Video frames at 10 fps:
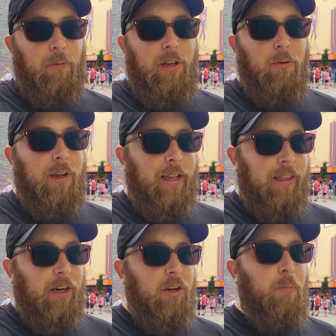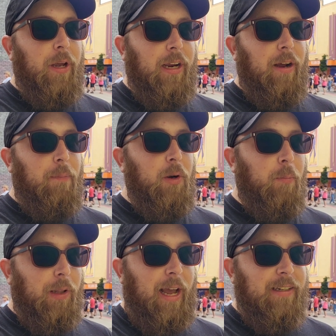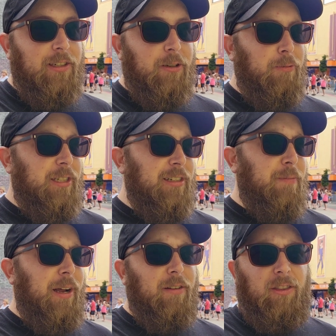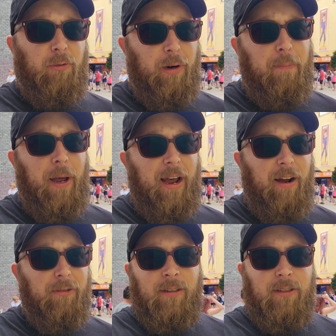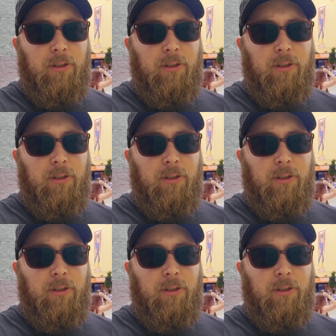when you get in there, you pick up your blaster, which is about 3 pounds.